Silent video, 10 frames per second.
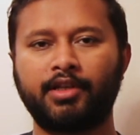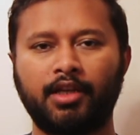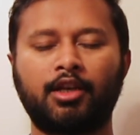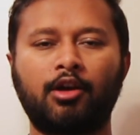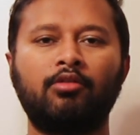
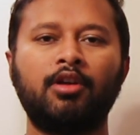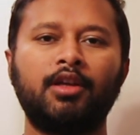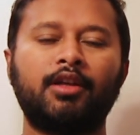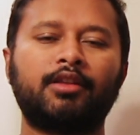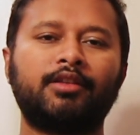till now,
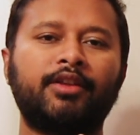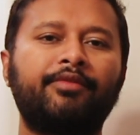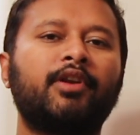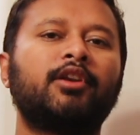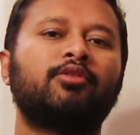
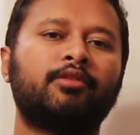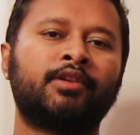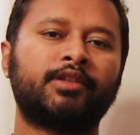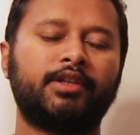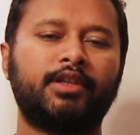different
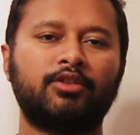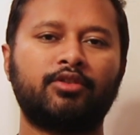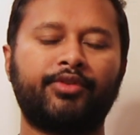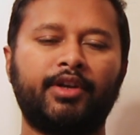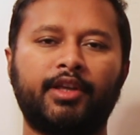universities
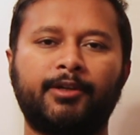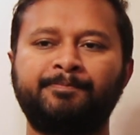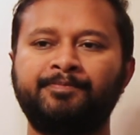of India,